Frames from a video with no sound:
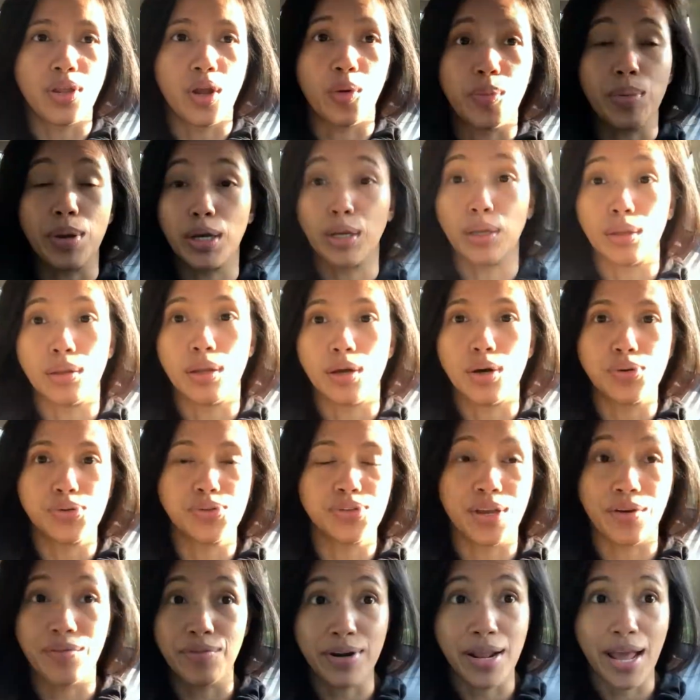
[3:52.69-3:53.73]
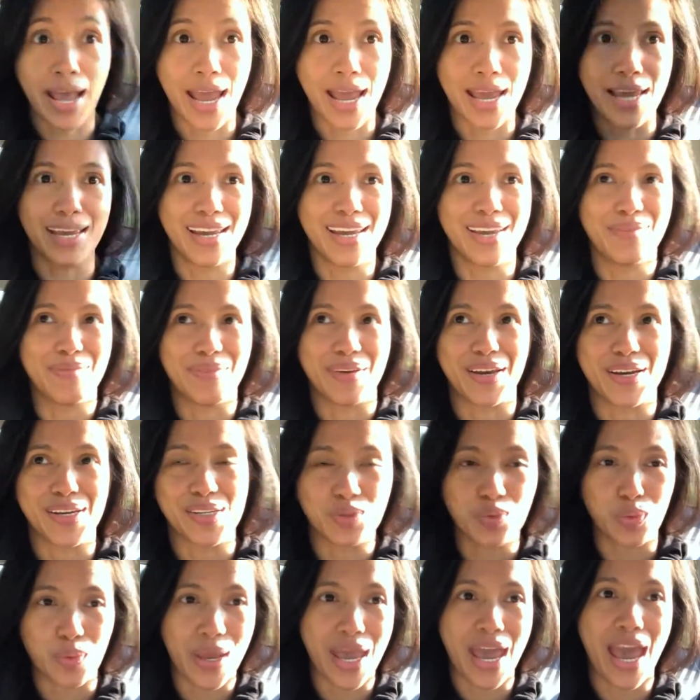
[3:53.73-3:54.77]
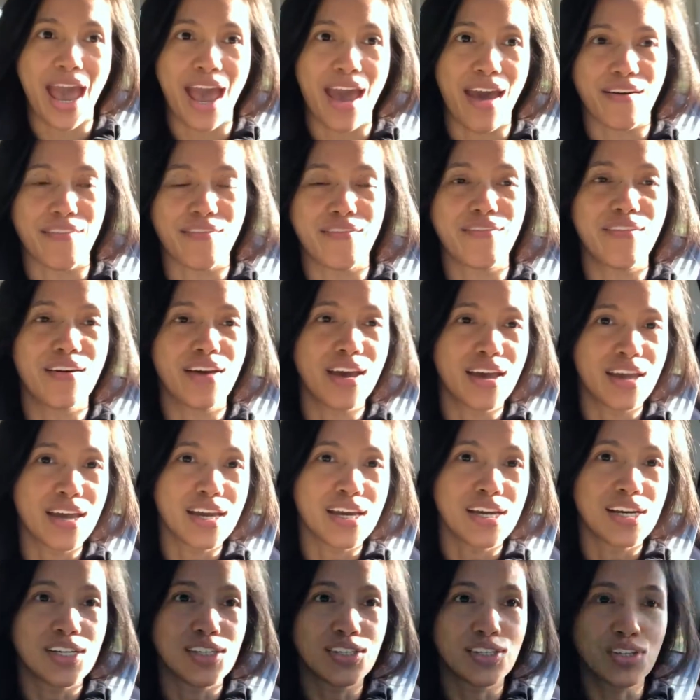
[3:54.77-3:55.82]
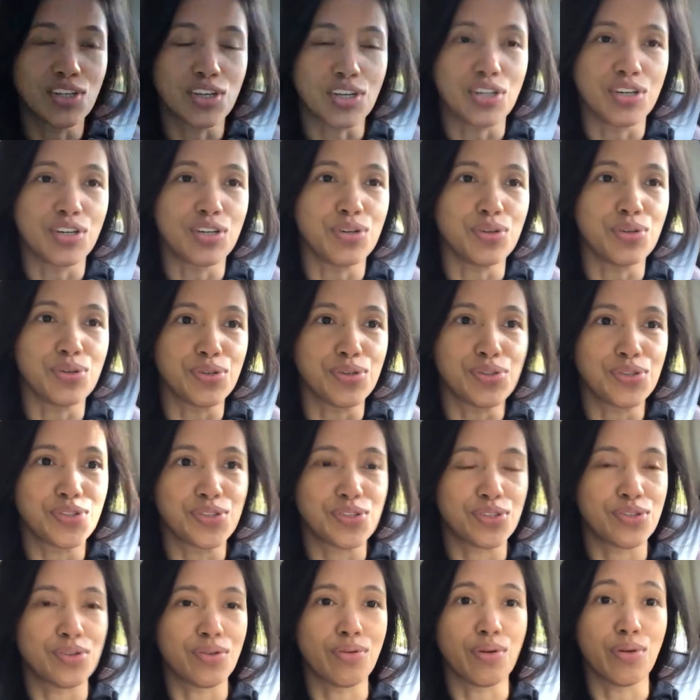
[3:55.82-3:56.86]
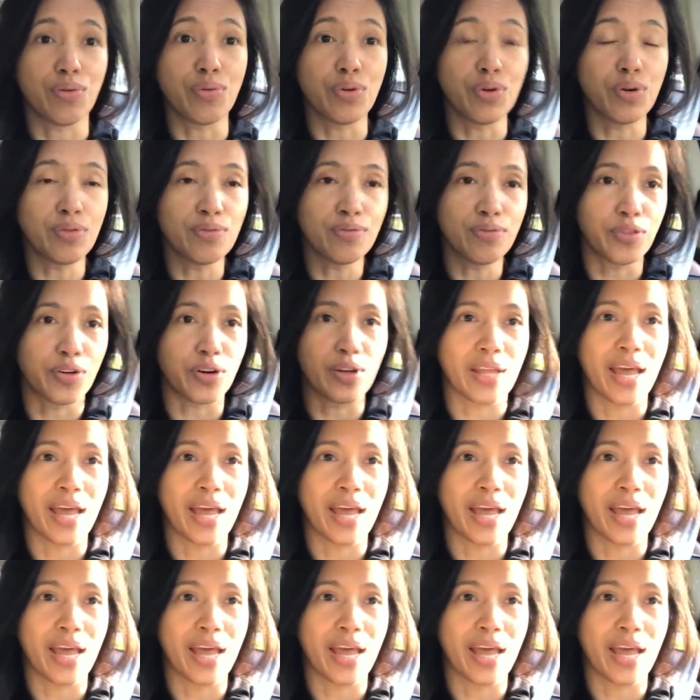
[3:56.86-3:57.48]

they'll be closed every day because we have to use the room for